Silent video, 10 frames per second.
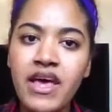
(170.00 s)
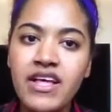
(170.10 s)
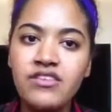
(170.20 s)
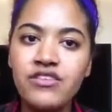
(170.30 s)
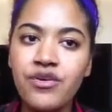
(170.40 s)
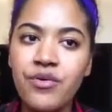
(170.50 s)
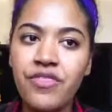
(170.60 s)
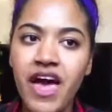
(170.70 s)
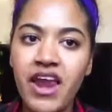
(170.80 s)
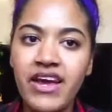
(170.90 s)
And so
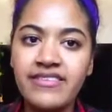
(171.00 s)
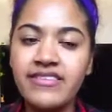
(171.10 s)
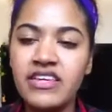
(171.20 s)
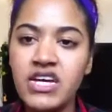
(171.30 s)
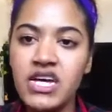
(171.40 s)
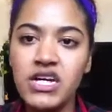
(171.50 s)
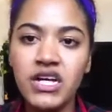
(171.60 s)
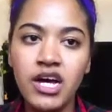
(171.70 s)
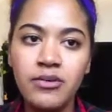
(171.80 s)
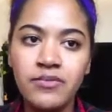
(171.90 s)
that
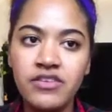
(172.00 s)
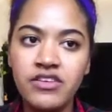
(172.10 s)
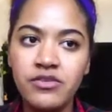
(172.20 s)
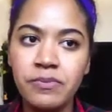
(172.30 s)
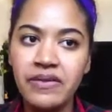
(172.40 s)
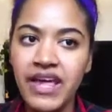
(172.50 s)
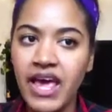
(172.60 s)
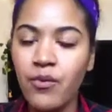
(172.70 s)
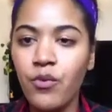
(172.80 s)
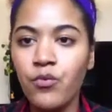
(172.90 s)
idea comes into
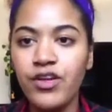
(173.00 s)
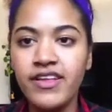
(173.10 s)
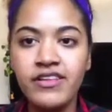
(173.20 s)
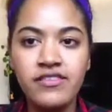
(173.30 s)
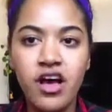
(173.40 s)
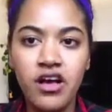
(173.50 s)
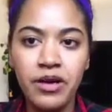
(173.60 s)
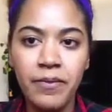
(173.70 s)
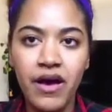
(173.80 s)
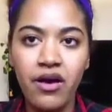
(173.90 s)
play when we
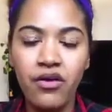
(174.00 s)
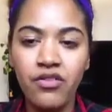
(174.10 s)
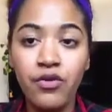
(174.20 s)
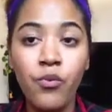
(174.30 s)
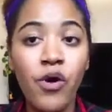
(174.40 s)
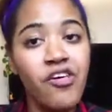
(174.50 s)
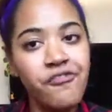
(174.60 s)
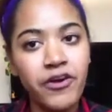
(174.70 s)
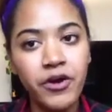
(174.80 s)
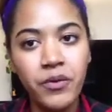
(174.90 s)
talk about the
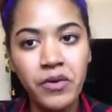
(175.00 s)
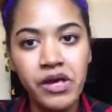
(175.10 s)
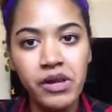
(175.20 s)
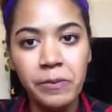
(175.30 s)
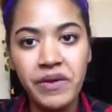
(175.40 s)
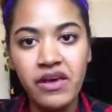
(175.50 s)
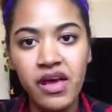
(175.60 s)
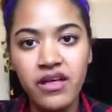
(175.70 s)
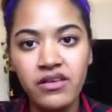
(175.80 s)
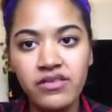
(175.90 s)
welfare queen,
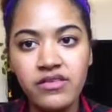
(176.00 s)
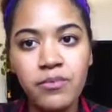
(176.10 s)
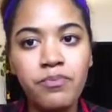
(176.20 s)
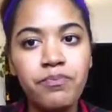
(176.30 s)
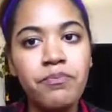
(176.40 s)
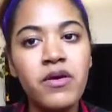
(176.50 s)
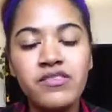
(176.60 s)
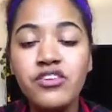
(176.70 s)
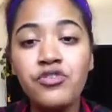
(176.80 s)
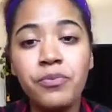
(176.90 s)
because the
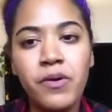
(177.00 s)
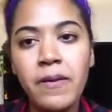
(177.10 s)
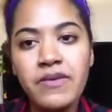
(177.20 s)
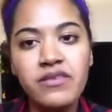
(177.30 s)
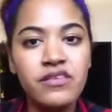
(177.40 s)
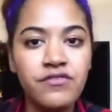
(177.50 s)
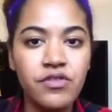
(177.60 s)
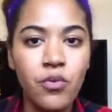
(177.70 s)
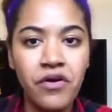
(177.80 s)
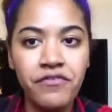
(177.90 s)
essential premise of
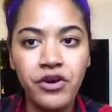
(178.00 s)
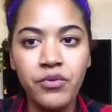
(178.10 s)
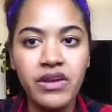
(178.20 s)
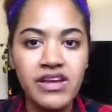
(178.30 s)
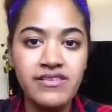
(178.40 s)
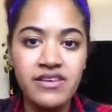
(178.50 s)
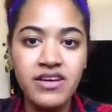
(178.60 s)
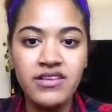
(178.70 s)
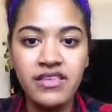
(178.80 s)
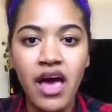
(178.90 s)
the welfare queen
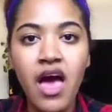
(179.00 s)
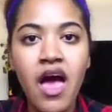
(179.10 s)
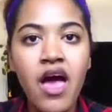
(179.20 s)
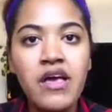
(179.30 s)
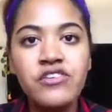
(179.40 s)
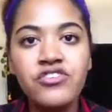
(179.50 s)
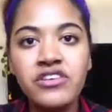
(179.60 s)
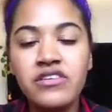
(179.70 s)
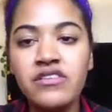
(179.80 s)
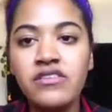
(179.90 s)
idea is that
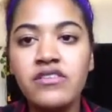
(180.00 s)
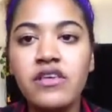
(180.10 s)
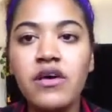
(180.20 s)
she's